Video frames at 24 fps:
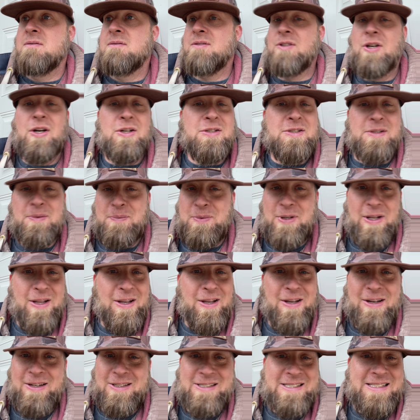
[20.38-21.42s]
Custom
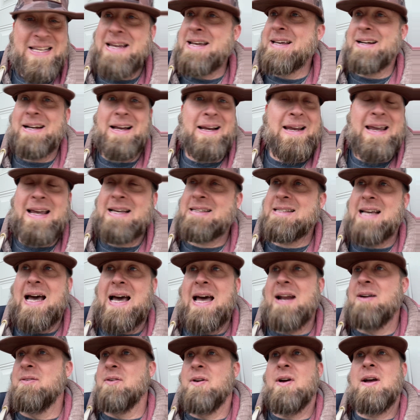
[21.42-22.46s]
Deluxe 10, I guess. I
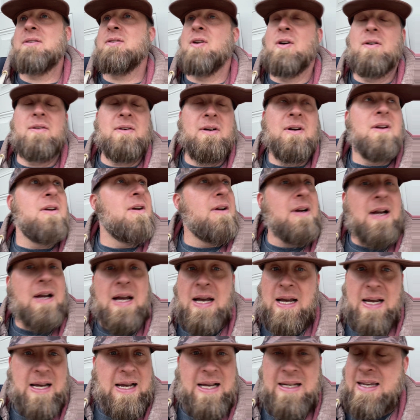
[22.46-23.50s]
don't know how to go or look.
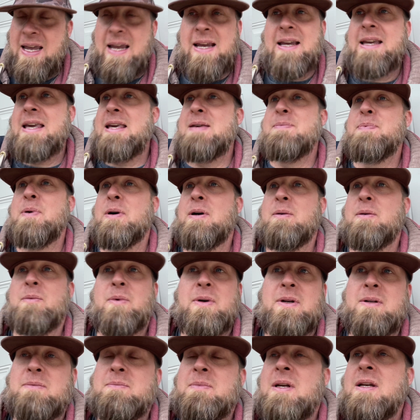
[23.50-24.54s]
I can't keep up with
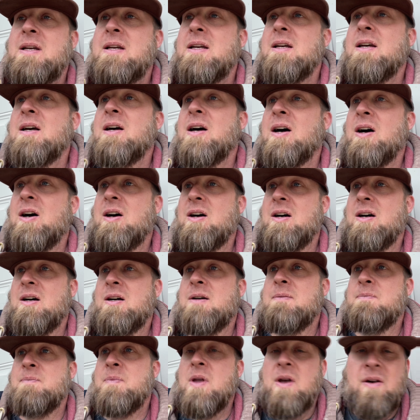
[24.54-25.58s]
them.
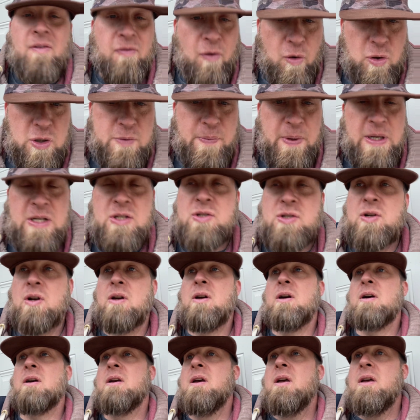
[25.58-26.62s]
4-speed
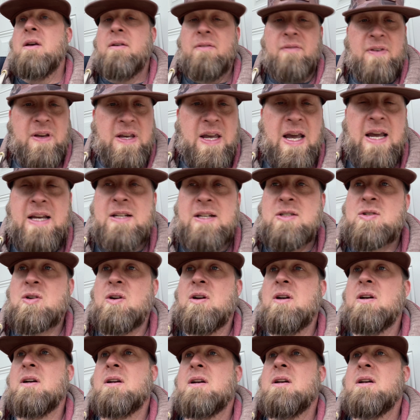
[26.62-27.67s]
truck, V8 truck.